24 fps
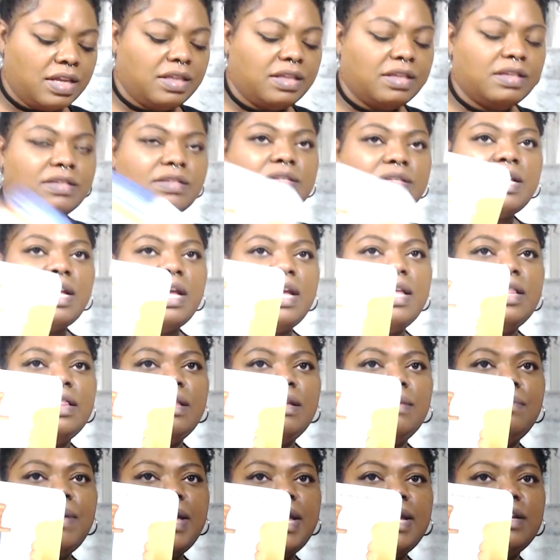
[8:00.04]
the and
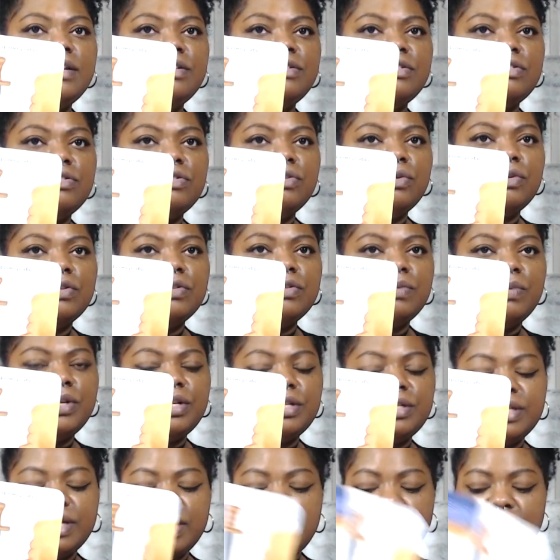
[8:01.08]
the Page of Swords wanted
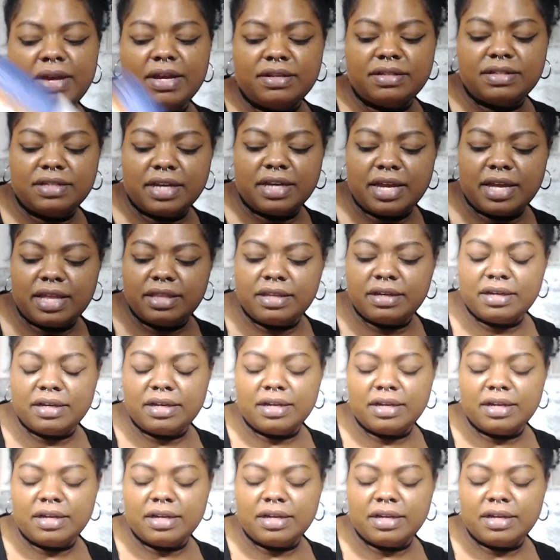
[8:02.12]
to come out together.